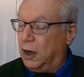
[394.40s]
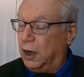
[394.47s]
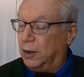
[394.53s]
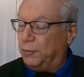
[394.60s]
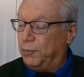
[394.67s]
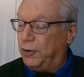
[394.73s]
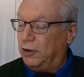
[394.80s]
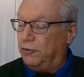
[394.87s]

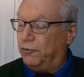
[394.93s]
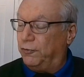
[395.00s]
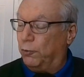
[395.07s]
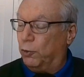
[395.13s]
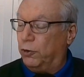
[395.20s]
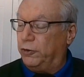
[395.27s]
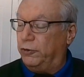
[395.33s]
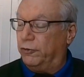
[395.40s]
On page
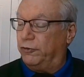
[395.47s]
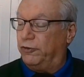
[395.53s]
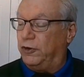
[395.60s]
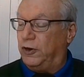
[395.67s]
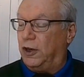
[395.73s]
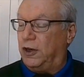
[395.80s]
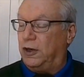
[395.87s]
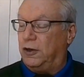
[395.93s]
4, you'll
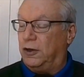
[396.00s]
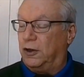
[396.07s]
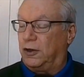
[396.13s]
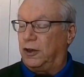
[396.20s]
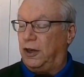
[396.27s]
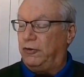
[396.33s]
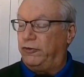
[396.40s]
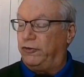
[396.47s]
see a
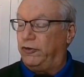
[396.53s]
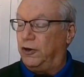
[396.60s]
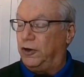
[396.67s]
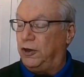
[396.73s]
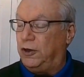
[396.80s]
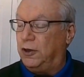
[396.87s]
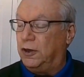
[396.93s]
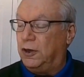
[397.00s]
case
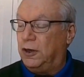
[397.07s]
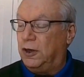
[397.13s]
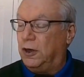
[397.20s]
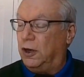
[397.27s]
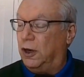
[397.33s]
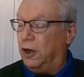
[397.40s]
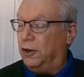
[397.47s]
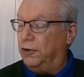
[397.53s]
study,
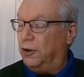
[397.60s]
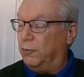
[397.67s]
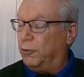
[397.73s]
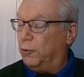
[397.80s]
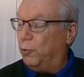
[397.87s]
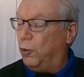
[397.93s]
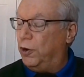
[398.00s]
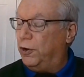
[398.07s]

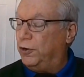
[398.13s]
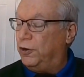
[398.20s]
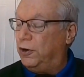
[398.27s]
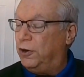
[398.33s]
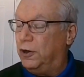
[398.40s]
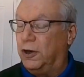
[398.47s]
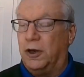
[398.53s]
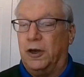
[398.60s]
number 1,
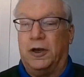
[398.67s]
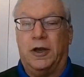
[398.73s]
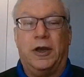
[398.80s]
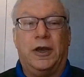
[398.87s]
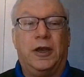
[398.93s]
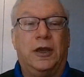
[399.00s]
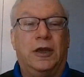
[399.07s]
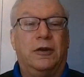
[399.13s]

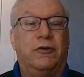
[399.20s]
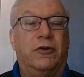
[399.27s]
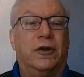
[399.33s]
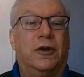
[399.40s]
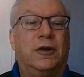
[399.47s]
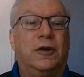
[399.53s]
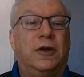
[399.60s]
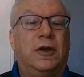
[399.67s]
and
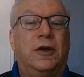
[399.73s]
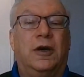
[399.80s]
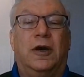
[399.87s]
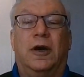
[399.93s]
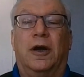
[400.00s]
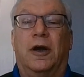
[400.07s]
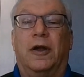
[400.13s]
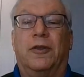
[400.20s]

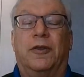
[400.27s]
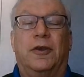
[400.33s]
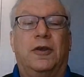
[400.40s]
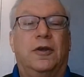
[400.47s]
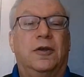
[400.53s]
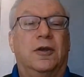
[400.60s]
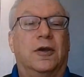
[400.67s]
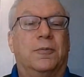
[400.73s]

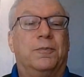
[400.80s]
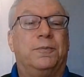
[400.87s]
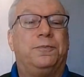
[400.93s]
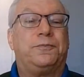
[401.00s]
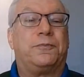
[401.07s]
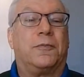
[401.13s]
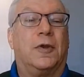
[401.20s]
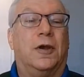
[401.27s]
the
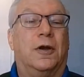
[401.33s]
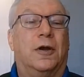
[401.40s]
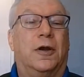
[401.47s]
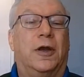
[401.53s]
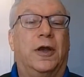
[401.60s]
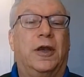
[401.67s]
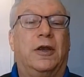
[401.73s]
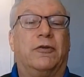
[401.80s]

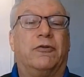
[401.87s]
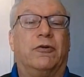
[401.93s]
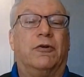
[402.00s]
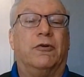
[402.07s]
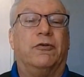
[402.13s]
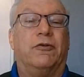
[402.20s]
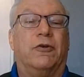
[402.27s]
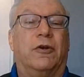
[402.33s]

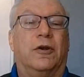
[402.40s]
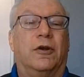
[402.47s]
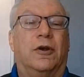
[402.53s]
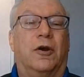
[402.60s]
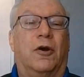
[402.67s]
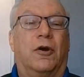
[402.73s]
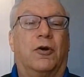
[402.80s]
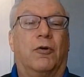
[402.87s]
answers
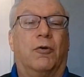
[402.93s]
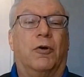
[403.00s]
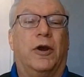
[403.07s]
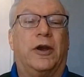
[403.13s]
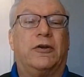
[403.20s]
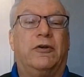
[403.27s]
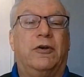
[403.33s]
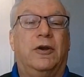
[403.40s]
are
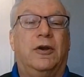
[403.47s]
correct.